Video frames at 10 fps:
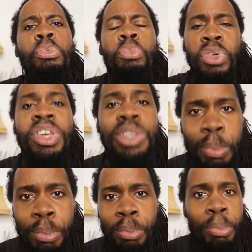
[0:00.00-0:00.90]

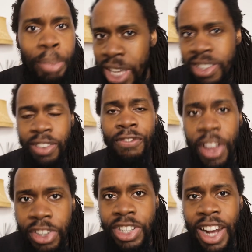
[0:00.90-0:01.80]
this piece of
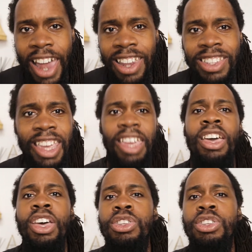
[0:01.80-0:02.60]
functionality.